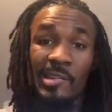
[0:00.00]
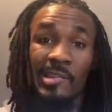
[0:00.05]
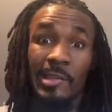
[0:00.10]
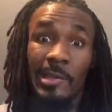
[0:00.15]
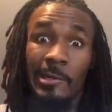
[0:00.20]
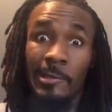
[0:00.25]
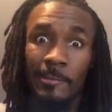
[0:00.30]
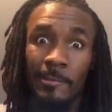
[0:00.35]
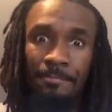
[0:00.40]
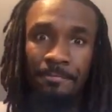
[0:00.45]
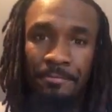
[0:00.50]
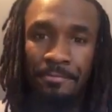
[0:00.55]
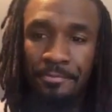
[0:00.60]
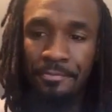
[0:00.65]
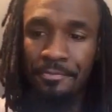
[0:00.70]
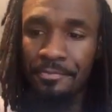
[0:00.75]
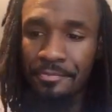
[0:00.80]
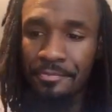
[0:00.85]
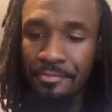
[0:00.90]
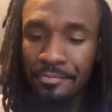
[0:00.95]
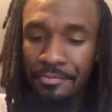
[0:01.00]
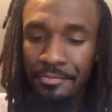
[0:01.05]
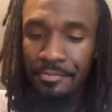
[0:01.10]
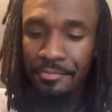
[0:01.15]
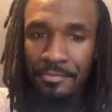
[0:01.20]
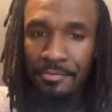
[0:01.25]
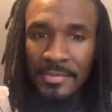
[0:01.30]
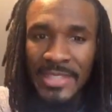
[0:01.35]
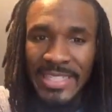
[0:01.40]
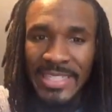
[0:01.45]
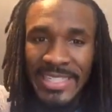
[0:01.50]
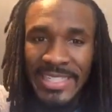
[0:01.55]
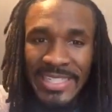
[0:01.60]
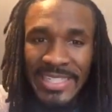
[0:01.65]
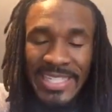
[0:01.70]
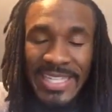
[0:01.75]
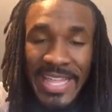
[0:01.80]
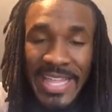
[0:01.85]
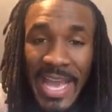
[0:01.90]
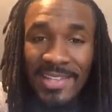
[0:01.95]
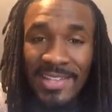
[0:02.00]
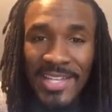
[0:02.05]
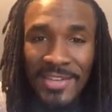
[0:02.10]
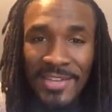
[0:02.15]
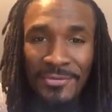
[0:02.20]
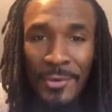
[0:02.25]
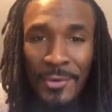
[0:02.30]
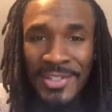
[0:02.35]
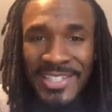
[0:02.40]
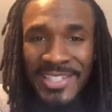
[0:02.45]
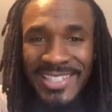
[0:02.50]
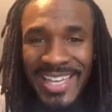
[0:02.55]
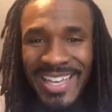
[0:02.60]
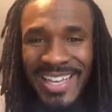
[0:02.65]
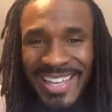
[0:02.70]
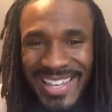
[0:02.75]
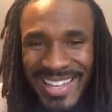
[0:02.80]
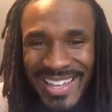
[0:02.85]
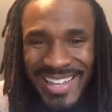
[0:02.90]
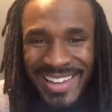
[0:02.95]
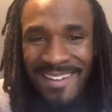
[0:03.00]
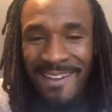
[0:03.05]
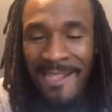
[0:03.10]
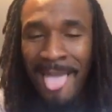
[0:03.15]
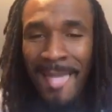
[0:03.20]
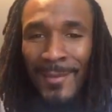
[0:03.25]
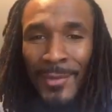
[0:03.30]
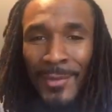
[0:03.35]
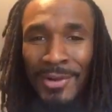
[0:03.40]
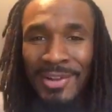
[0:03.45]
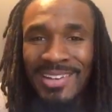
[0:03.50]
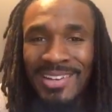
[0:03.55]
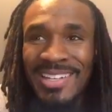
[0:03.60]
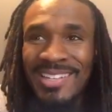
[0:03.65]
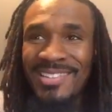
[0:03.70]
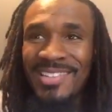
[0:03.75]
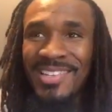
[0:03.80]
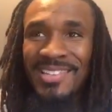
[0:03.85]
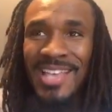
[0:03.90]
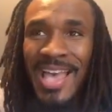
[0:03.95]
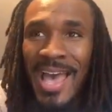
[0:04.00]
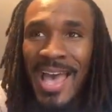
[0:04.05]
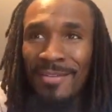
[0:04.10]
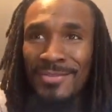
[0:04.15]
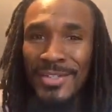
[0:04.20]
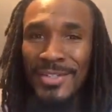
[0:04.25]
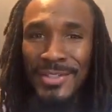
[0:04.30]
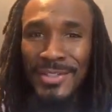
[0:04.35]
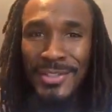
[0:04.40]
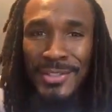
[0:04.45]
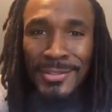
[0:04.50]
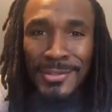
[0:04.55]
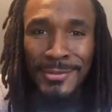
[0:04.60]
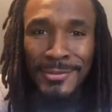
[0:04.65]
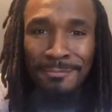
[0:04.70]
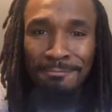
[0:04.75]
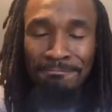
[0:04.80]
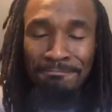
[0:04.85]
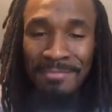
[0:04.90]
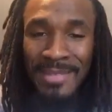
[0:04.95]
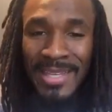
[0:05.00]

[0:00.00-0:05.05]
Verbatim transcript: So that's it for today, or at least this afternoon.